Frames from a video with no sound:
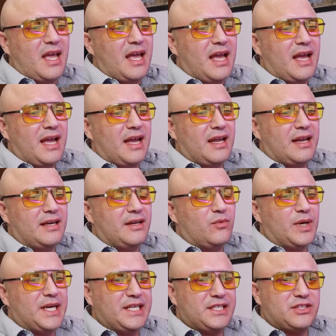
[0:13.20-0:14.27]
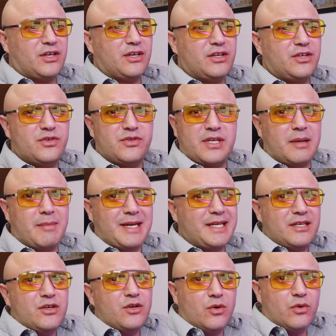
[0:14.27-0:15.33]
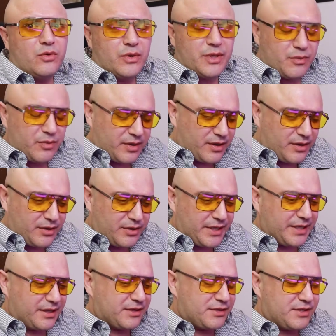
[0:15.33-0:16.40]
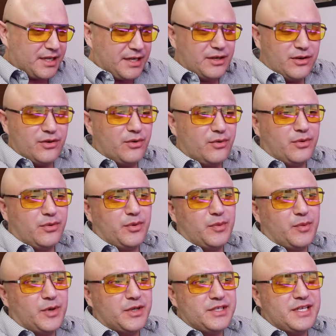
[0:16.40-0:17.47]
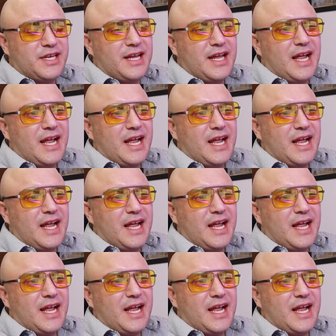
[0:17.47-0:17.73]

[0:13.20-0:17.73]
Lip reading: And when he started using them, I didn't know who he is. I didn't know who he was.